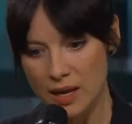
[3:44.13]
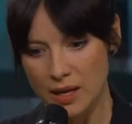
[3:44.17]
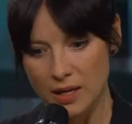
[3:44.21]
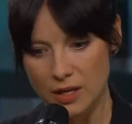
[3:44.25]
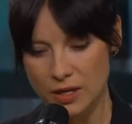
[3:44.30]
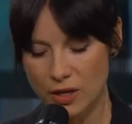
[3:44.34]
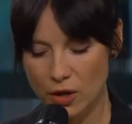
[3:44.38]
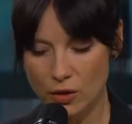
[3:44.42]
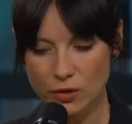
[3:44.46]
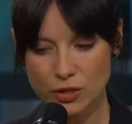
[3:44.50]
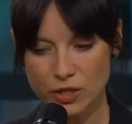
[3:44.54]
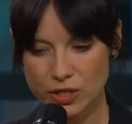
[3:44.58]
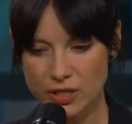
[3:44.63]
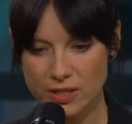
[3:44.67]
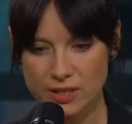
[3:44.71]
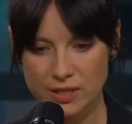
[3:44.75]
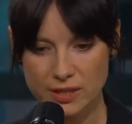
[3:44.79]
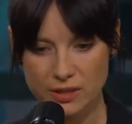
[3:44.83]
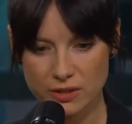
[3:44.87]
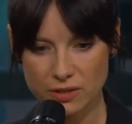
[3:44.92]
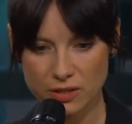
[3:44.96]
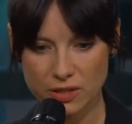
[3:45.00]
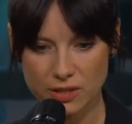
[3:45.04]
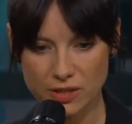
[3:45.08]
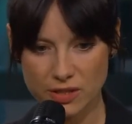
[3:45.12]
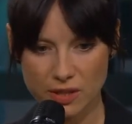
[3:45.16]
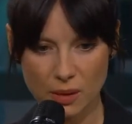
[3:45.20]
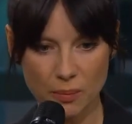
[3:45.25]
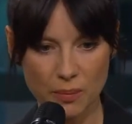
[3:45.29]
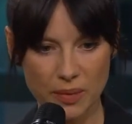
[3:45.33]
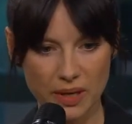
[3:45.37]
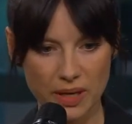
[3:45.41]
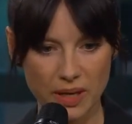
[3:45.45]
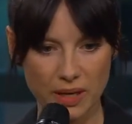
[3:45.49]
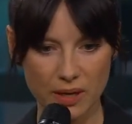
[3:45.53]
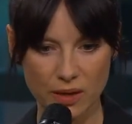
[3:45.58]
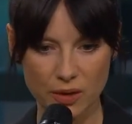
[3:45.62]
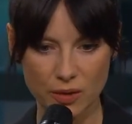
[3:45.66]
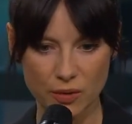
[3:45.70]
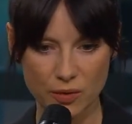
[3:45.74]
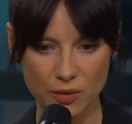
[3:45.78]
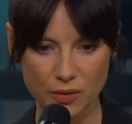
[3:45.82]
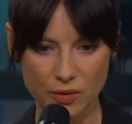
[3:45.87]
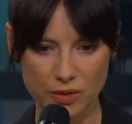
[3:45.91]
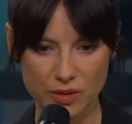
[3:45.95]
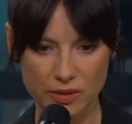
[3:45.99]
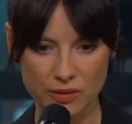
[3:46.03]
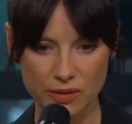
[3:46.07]
you know, she's she's somebody
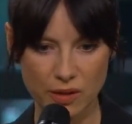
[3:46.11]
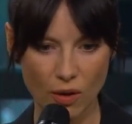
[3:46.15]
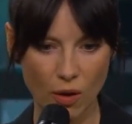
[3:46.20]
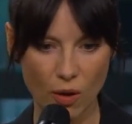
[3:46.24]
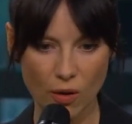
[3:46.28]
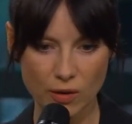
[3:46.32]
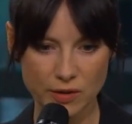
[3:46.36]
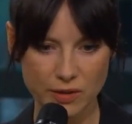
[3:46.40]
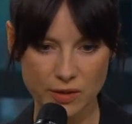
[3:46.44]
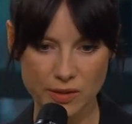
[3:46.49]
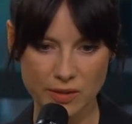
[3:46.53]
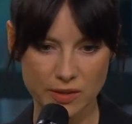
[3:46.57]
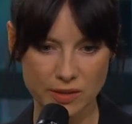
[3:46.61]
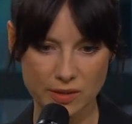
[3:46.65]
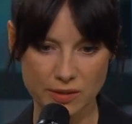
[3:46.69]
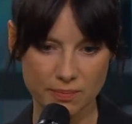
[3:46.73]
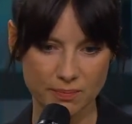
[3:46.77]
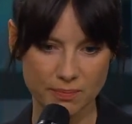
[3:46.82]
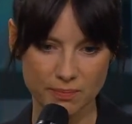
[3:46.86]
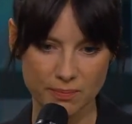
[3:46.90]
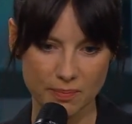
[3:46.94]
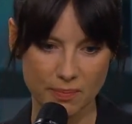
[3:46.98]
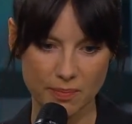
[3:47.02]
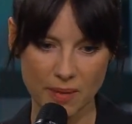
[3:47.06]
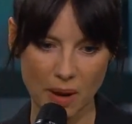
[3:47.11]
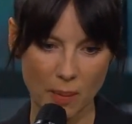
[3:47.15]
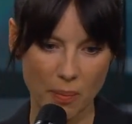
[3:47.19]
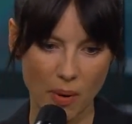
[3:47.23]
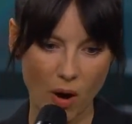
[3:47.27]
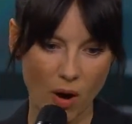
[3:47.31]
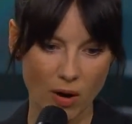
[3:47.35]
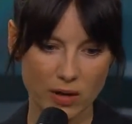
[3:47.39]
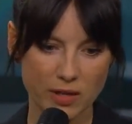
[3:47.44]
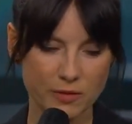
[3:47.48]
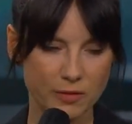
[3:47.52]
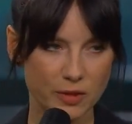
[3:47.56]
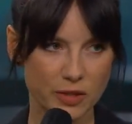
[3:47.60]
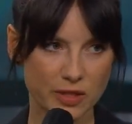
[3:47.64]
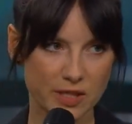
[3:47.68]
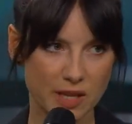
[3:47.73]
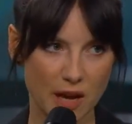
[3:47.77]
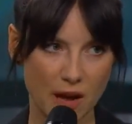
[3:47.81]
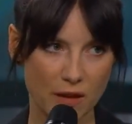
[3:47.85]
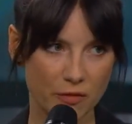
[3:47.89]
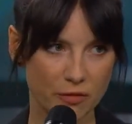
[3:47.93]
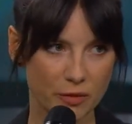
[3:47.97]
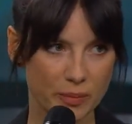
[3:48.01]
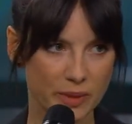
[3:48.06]
who's lost a part of
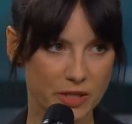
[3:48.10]
herself.